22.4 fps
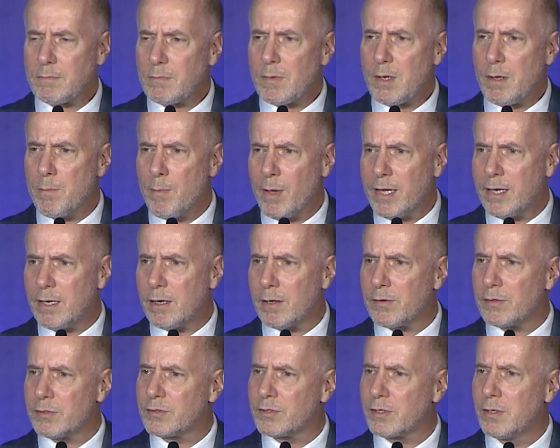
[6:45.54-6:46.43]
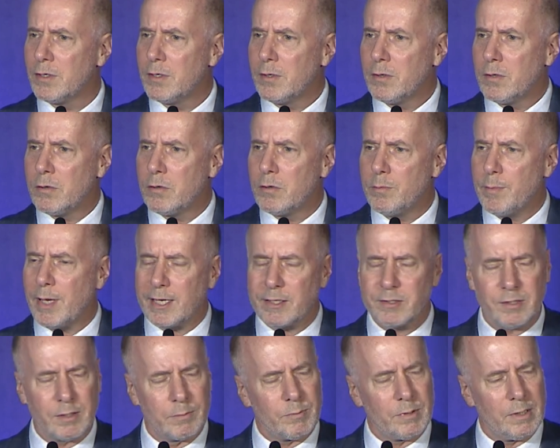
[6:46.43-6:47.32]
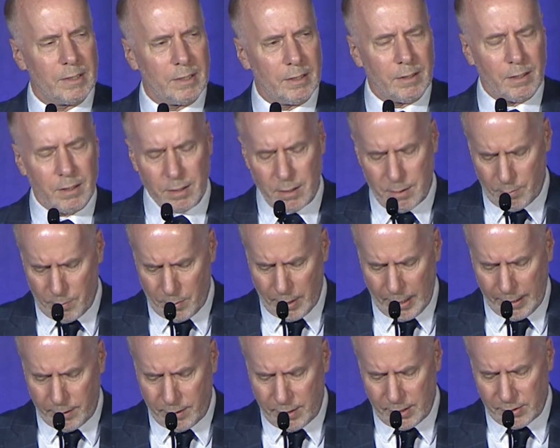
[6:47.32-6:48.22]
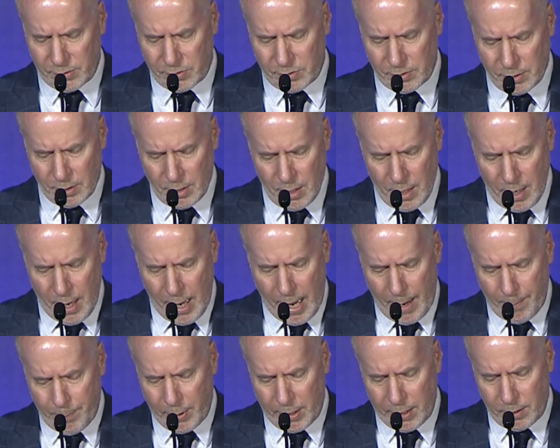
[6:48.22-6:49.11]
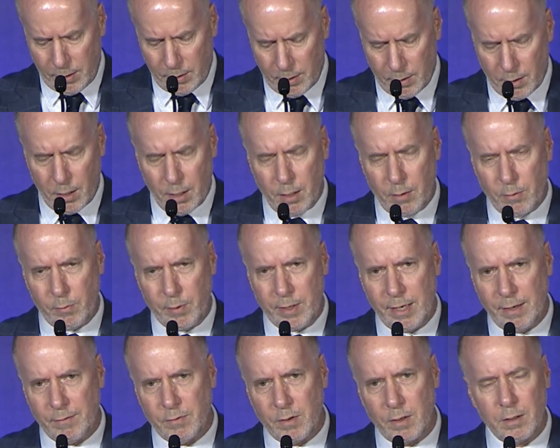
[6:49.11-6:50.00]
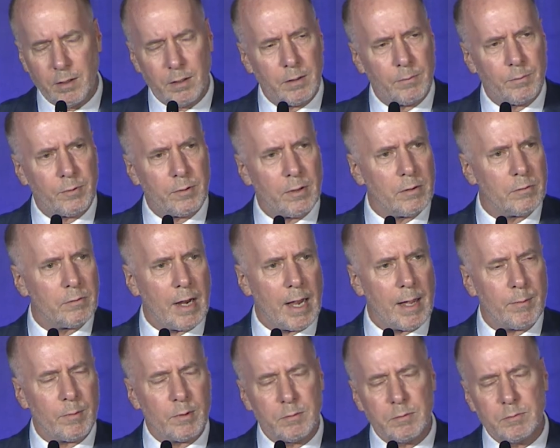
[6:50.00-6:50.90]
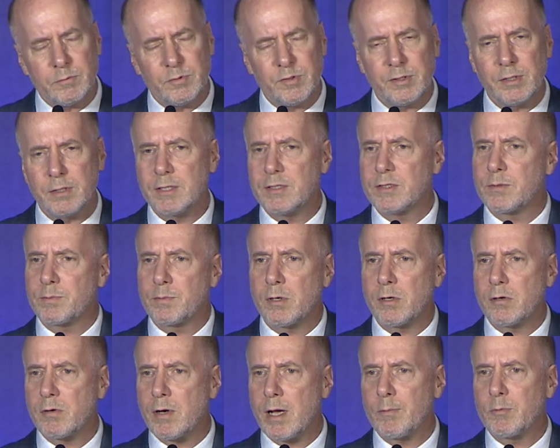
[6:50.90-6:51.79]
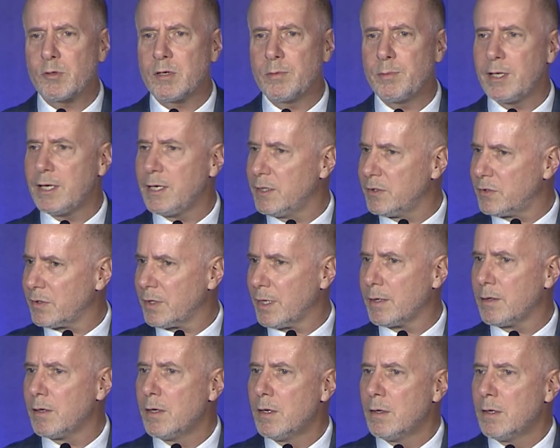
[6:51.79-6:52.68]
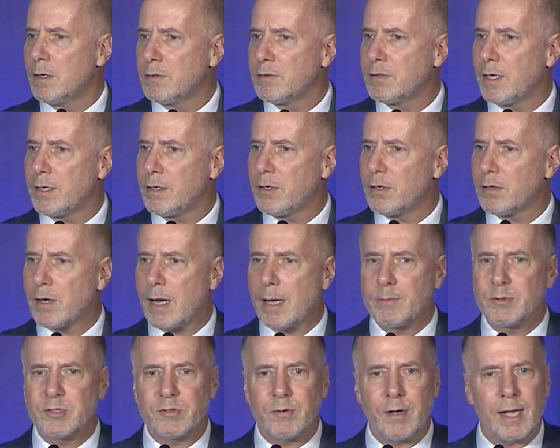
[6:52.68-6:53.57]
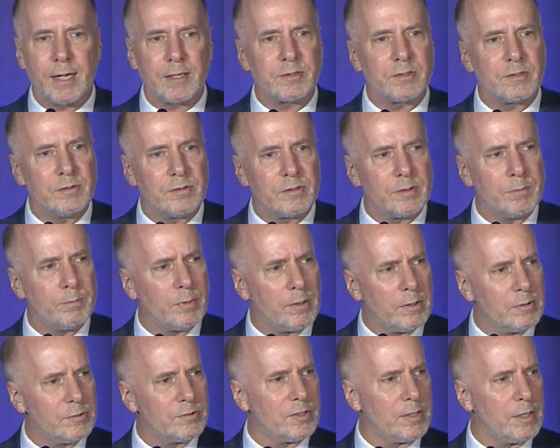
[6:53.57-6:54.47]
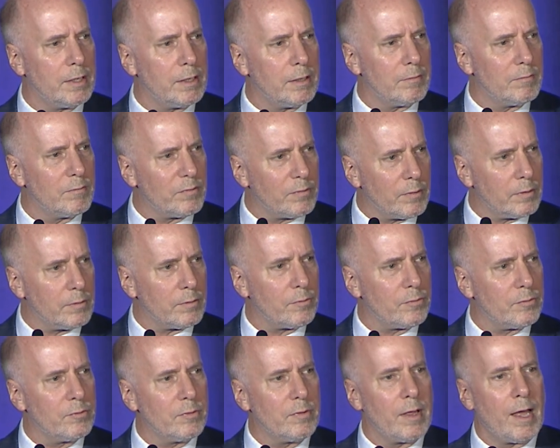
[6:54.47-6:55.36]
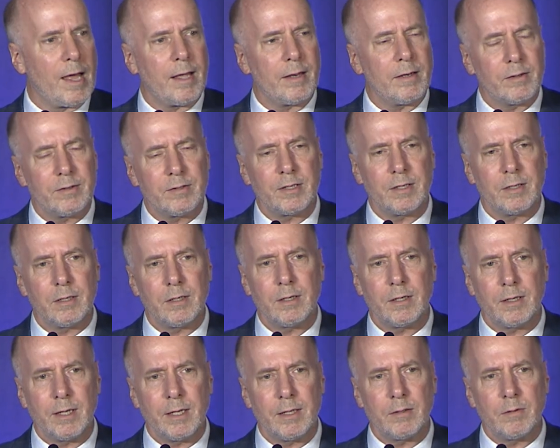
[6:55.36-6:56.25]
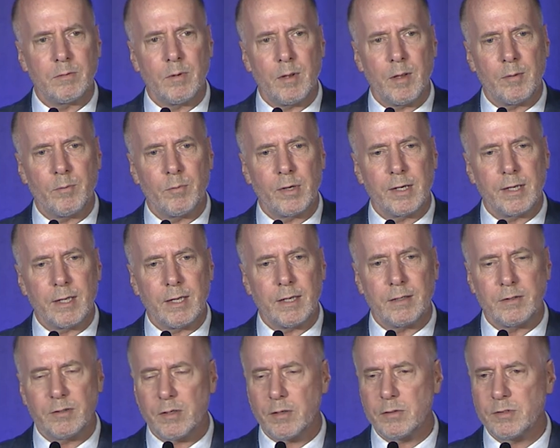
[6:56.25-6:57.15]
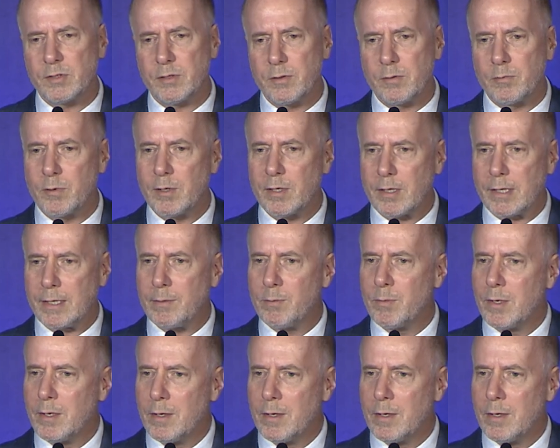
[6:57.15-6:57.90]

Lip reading: many others who make something like this happen. We have a series of program committees that take your abstracts and symposia and funnel through that and bring it to really